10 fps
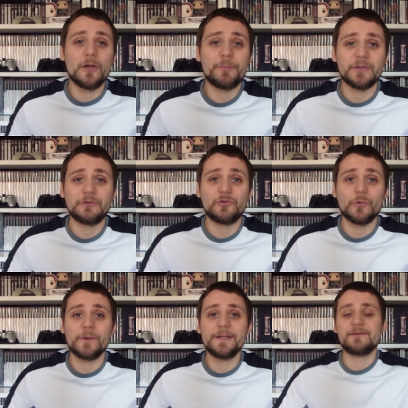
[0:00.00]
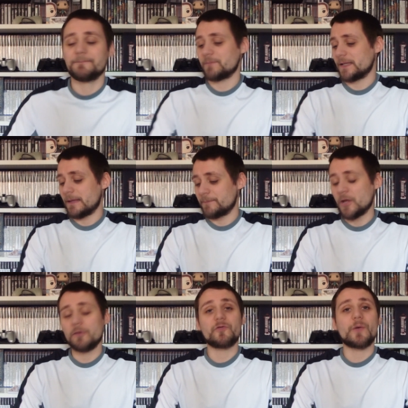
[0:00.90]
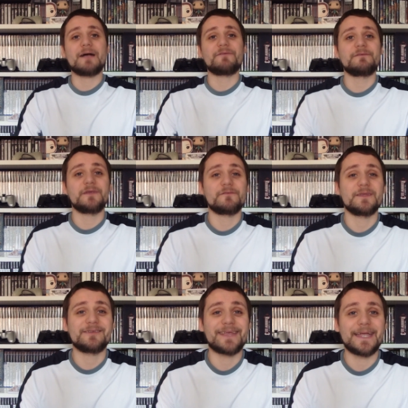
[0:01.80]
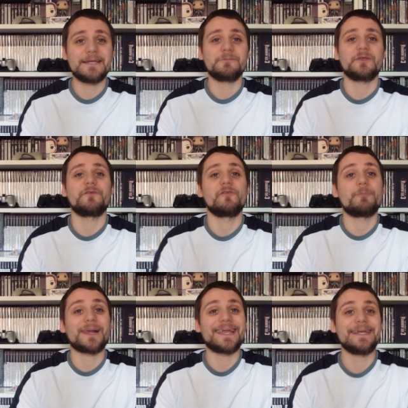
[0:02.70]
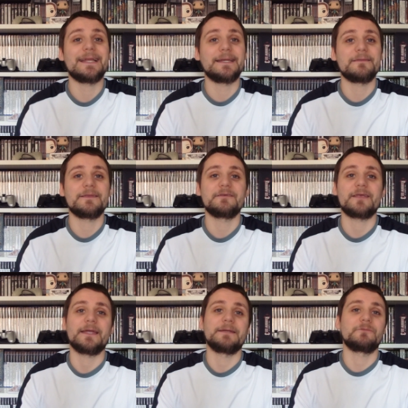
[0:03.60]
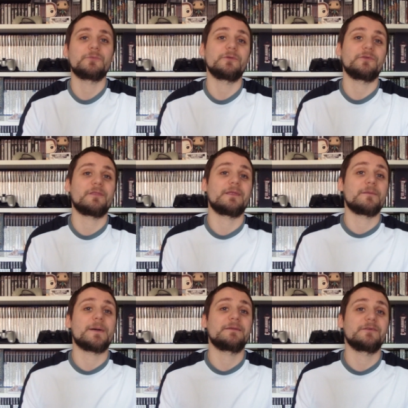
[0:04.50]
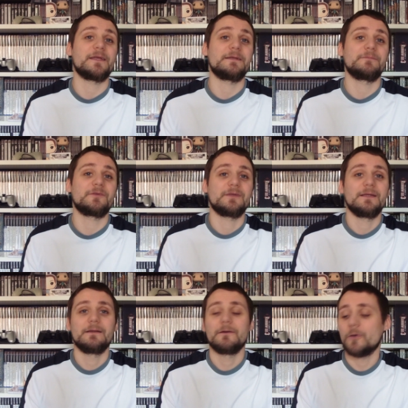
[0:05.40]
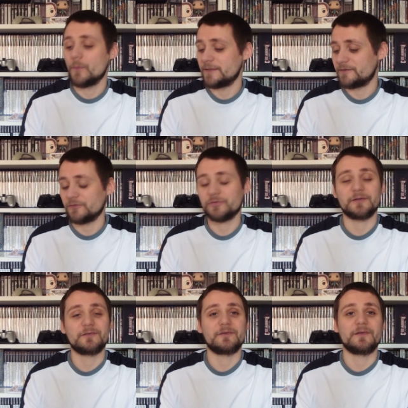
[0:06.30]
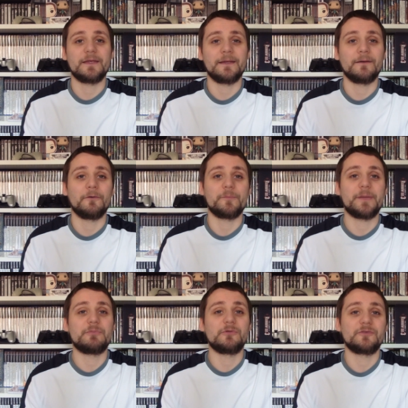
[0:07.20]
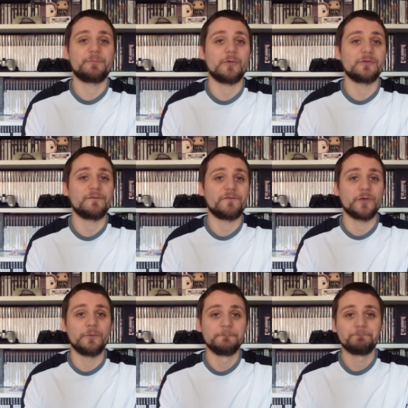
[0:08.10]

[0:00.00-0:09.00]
hope you enjoyed, let me know if you have any of these games, if you've played any of these games, what do you think about these games? Always interested to hear other people's points of view.